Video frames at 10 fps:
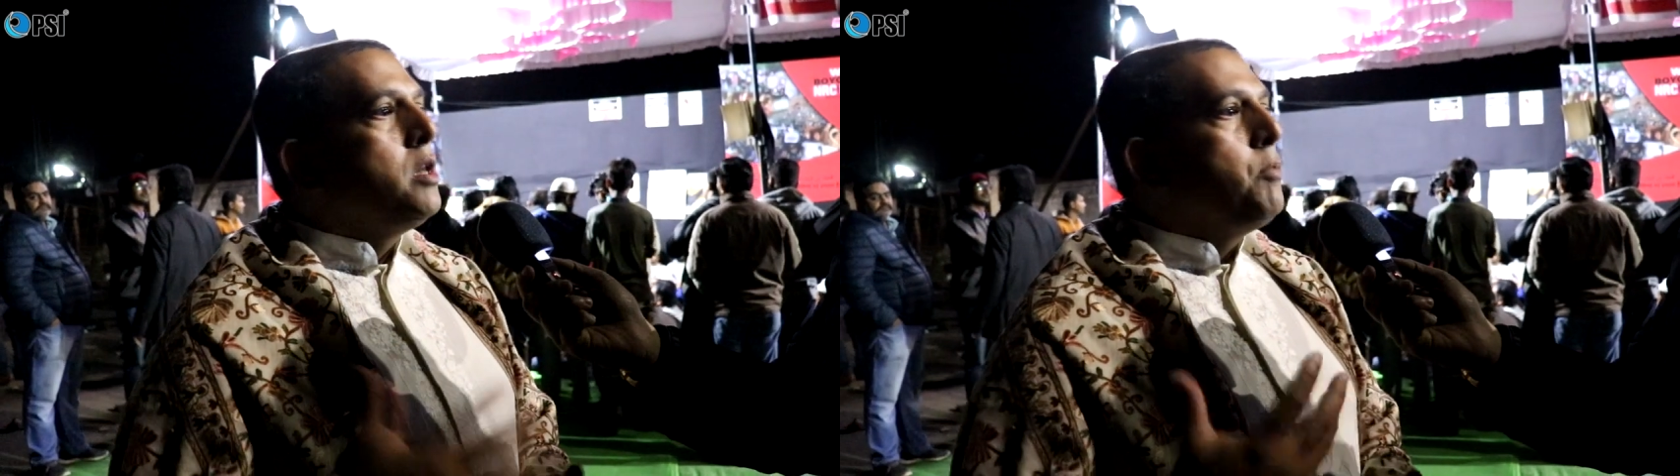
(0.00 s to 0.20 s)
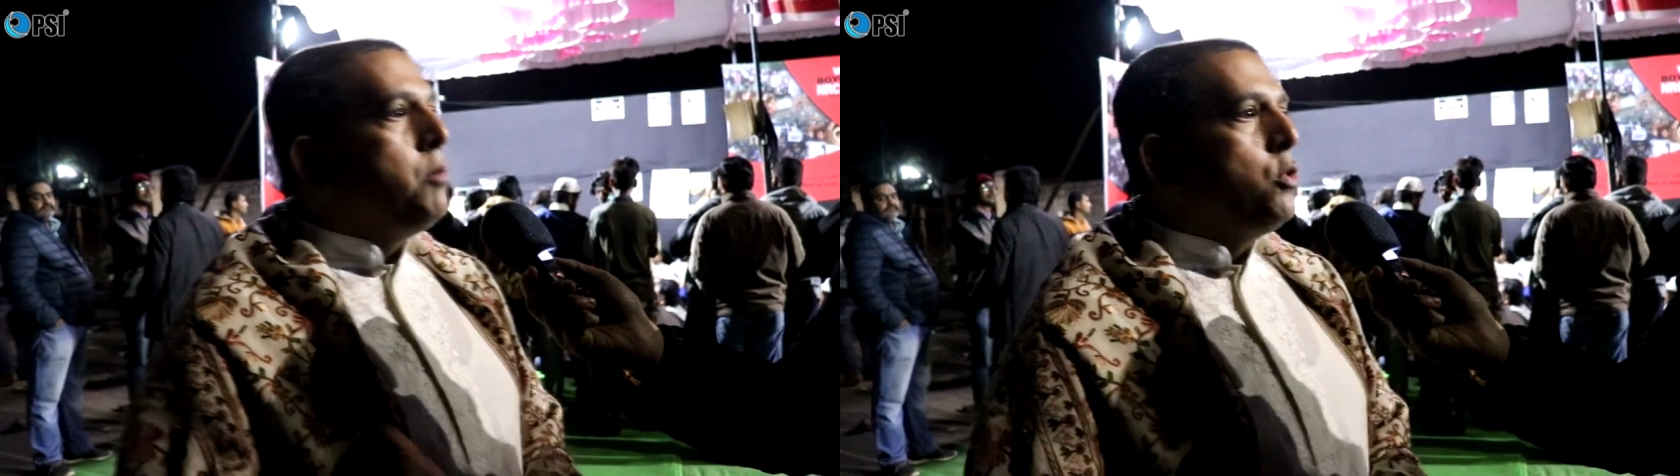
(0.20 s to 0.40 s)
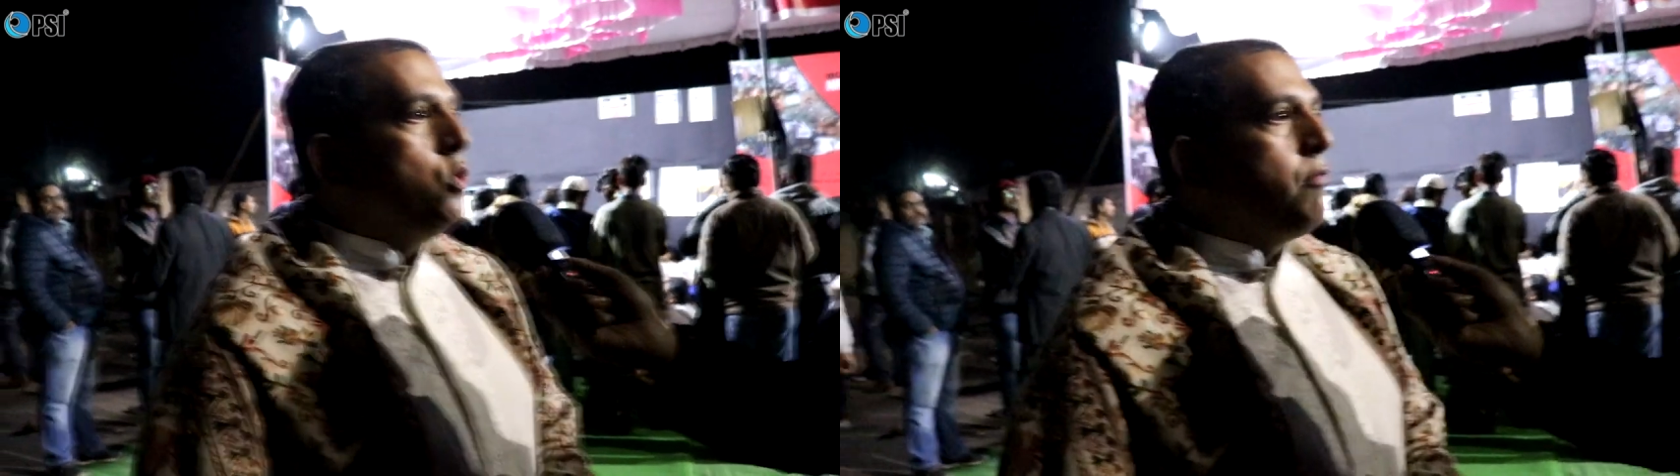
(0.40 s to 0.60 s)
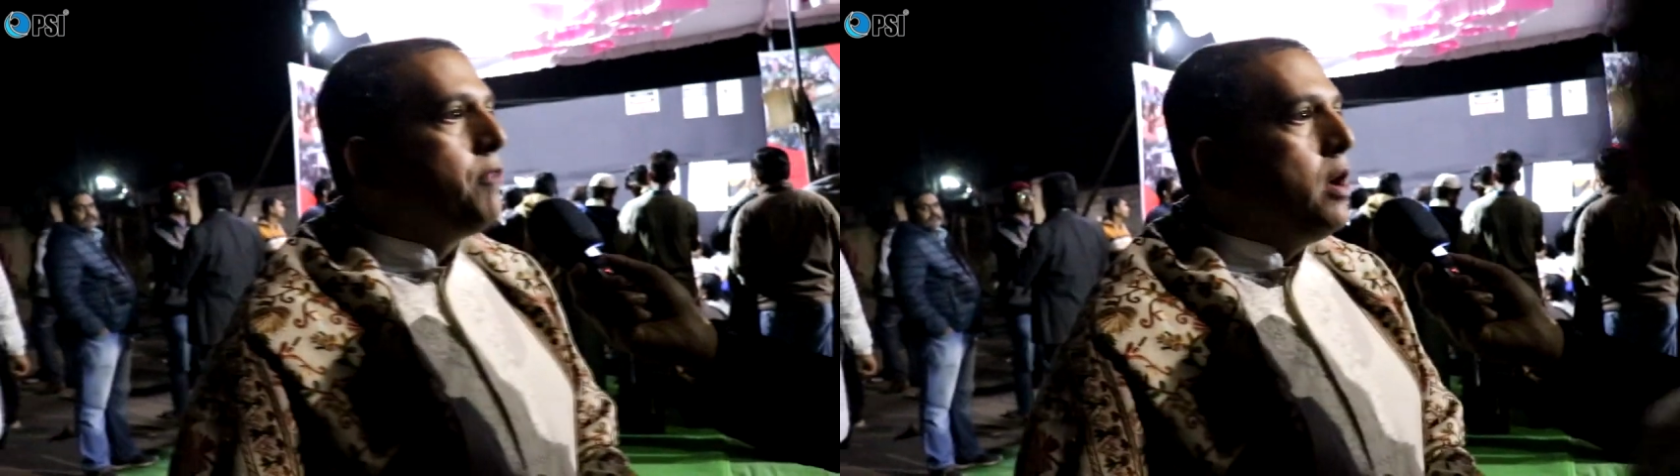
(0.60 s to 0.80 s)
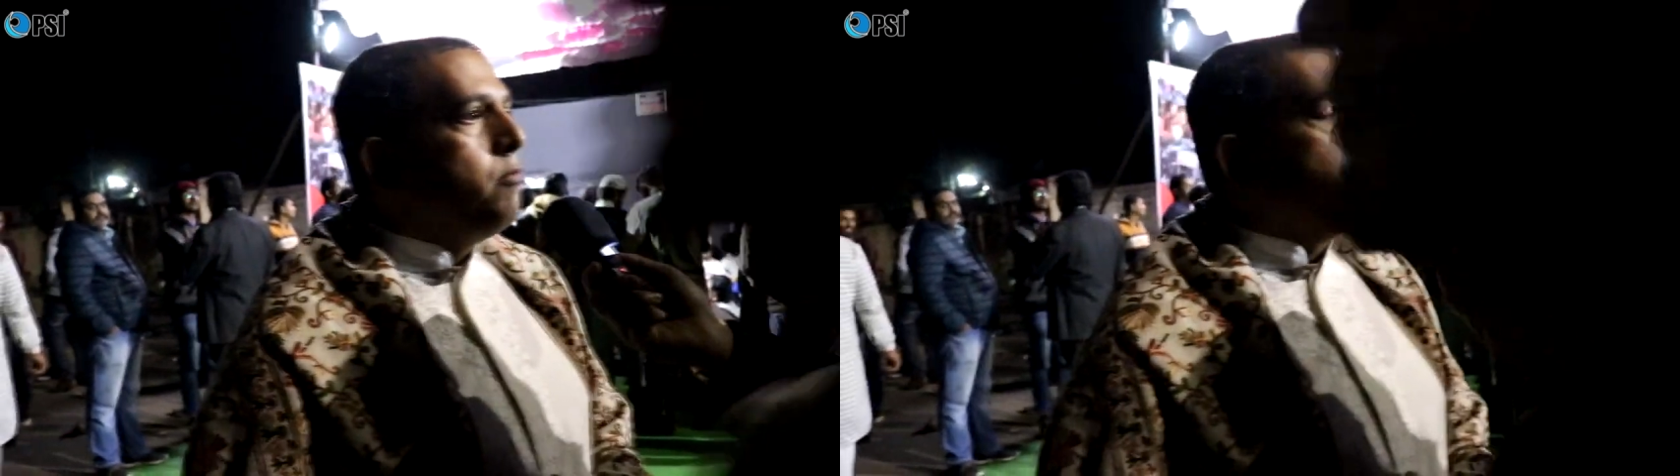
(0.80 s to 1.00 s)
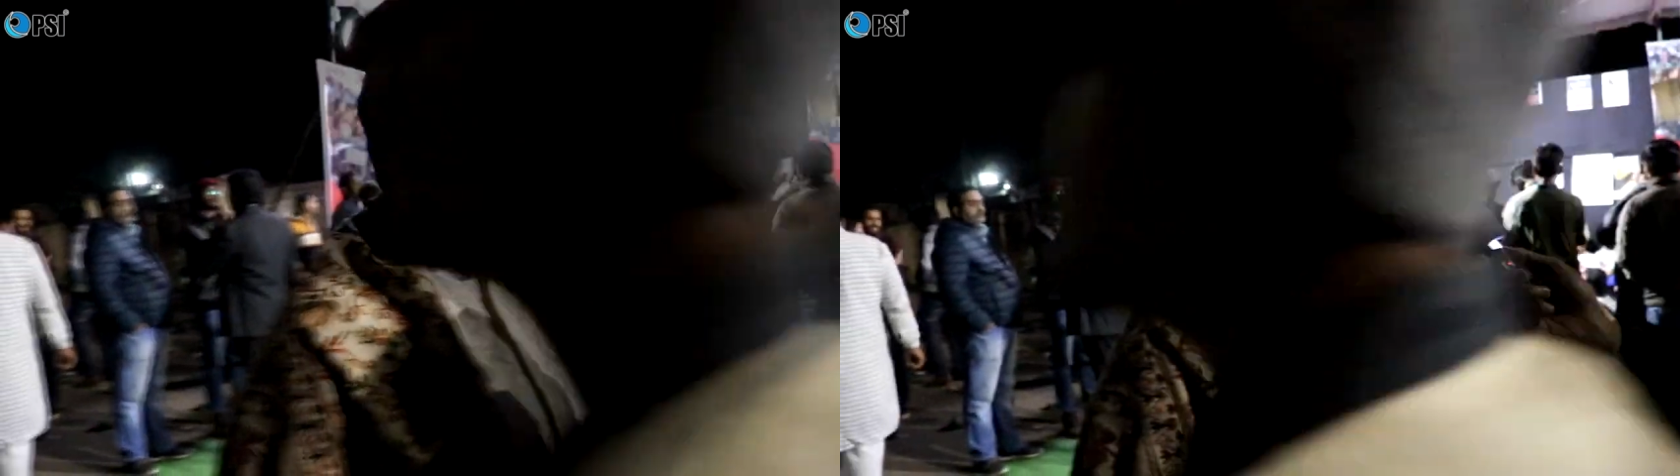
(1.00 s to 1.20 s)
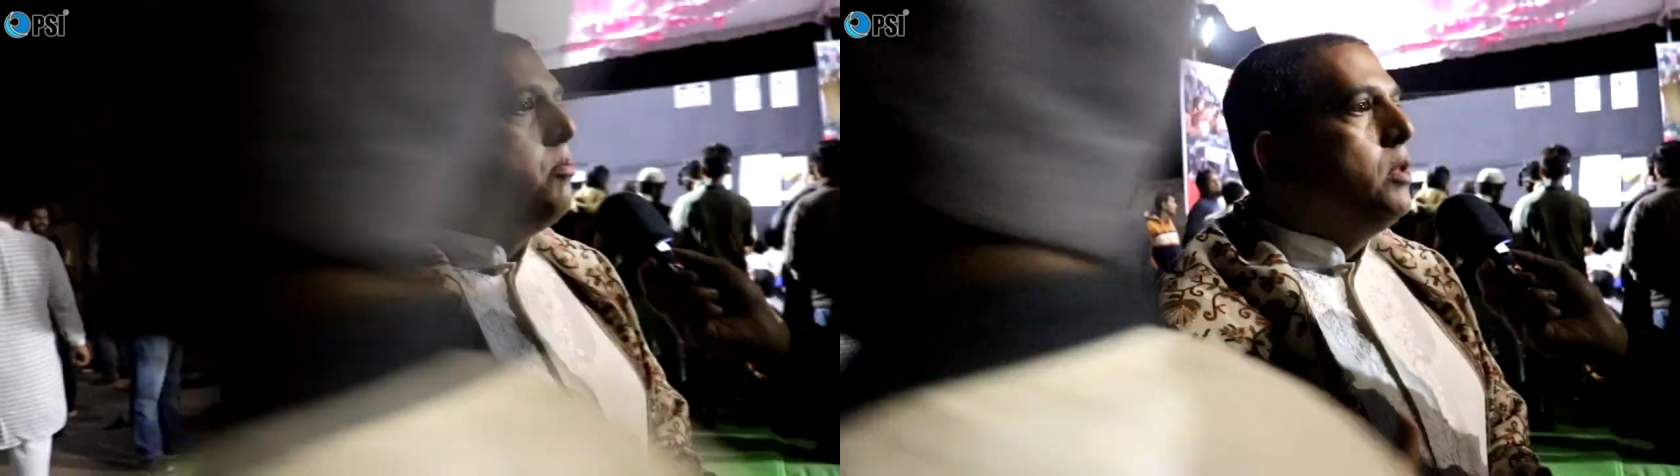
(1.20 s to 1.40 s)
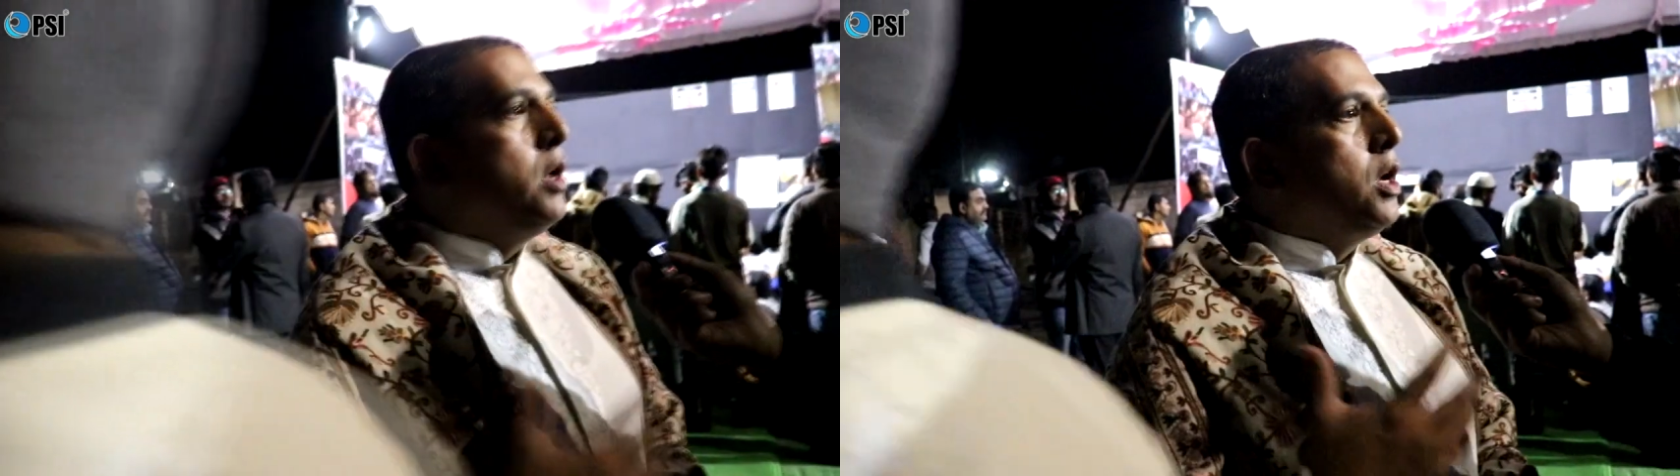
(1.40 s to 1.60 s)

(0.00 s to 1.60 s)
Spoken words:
there are people who have come from